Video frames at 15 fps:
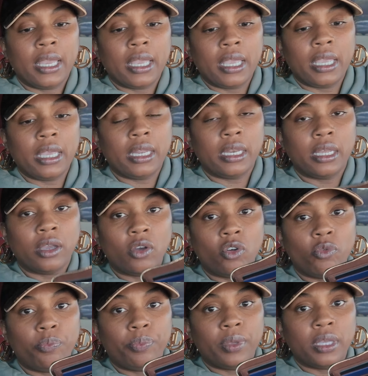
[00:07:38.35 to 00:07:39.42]
and it
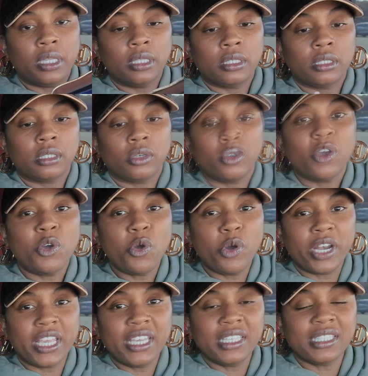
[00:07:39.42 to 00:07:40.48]
opens
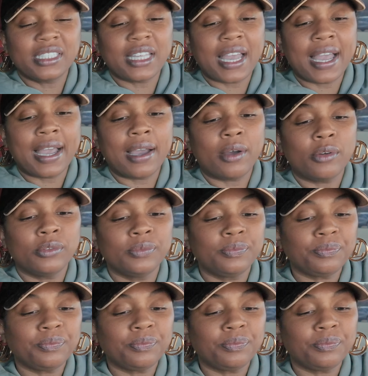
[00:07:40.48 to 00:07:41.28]
accordion style.